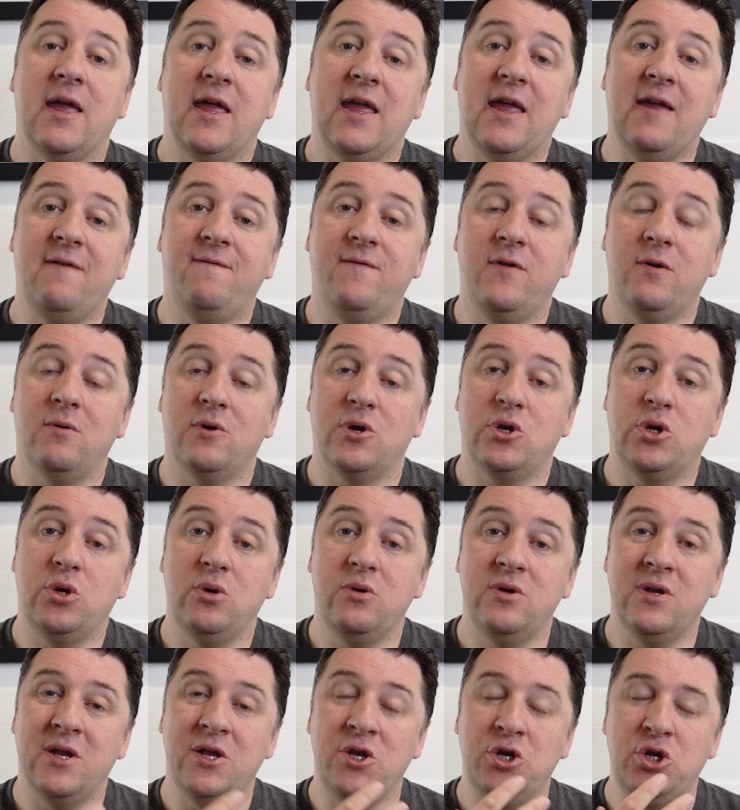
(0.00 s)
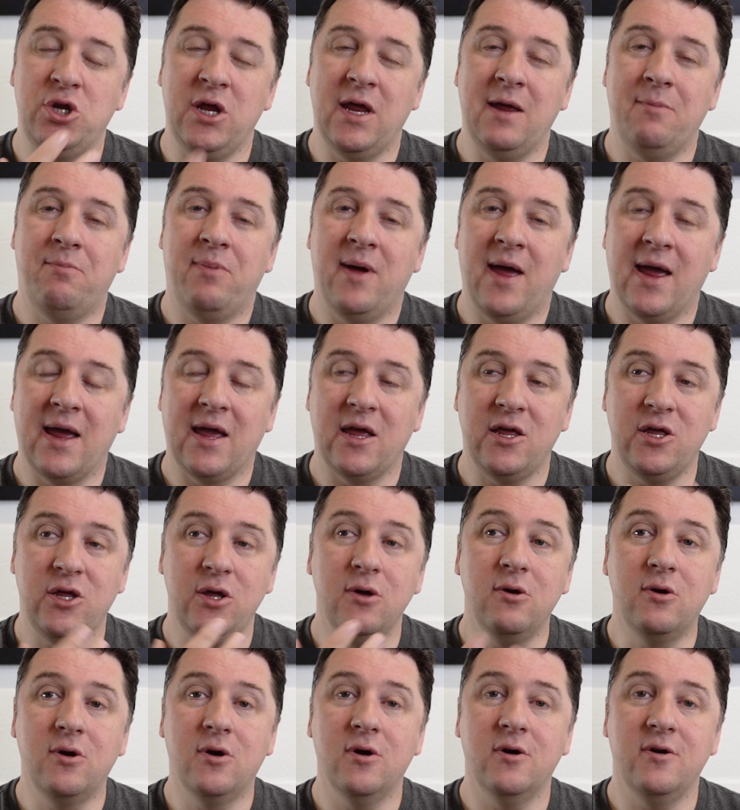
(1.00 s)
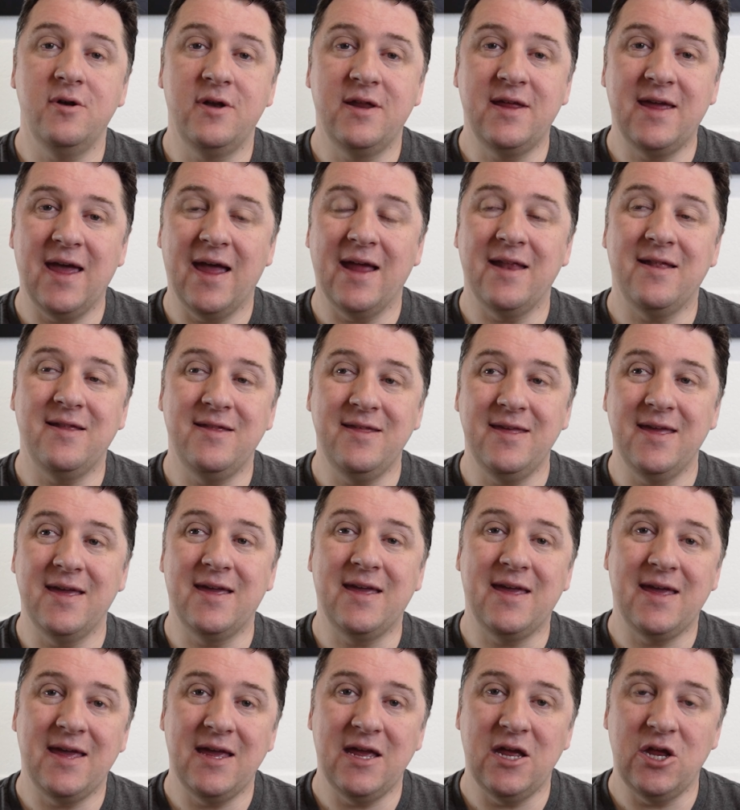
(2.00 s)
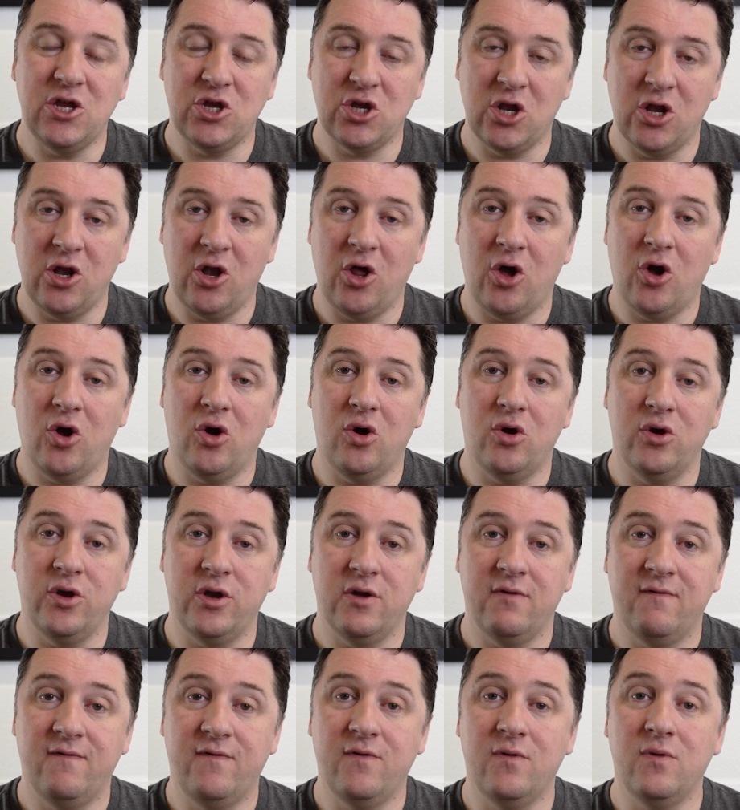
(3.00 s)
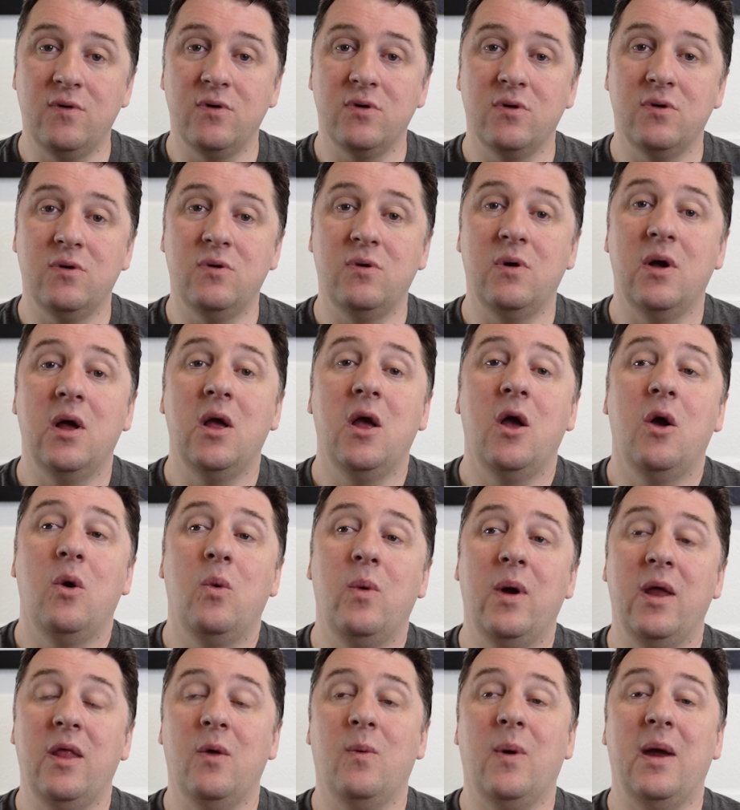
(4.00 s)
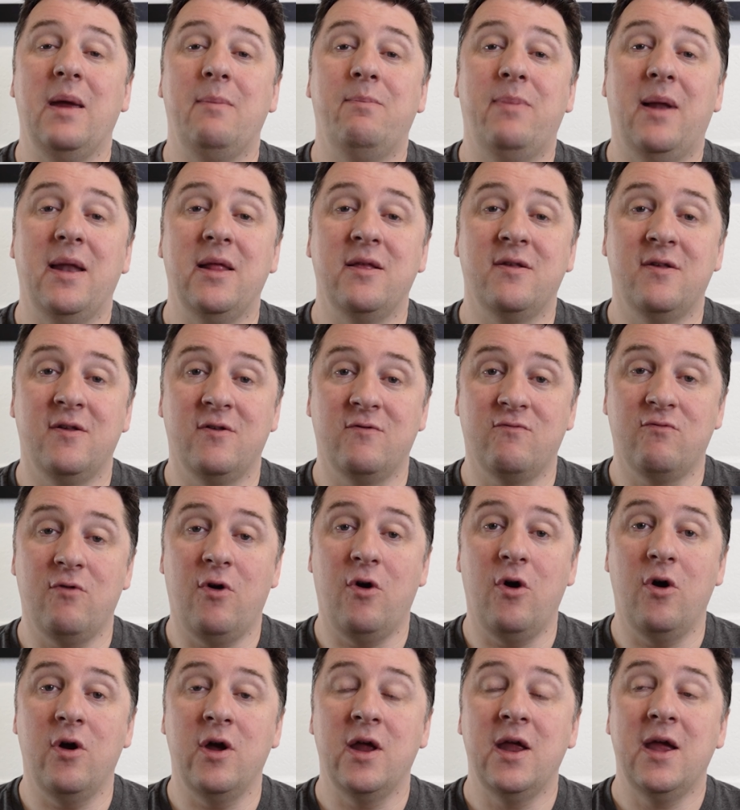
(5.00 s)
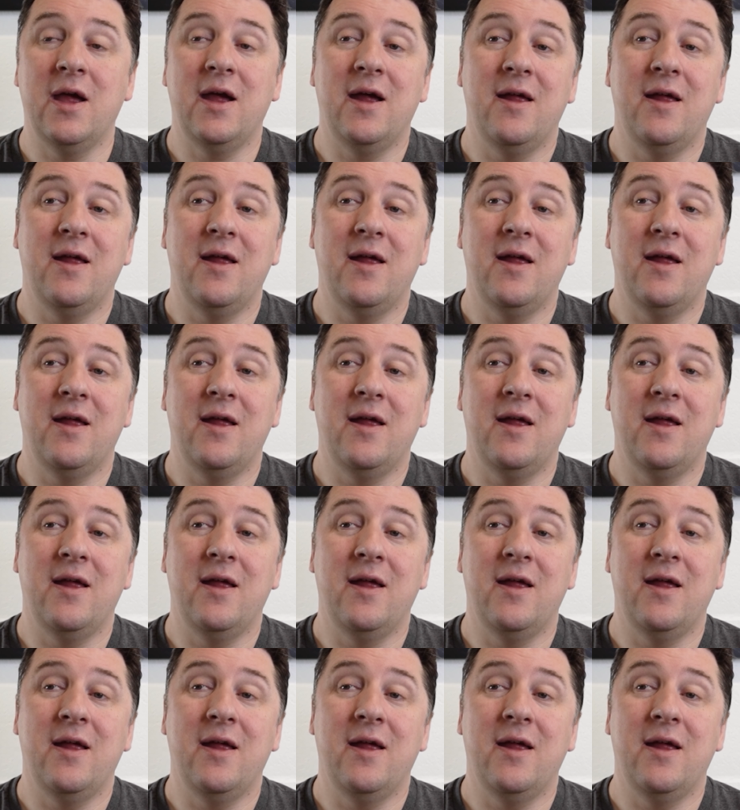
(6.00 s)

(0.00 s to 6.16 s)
If you are shooting in JPEG, you could get the occasional odd photo where the white balance is wrong,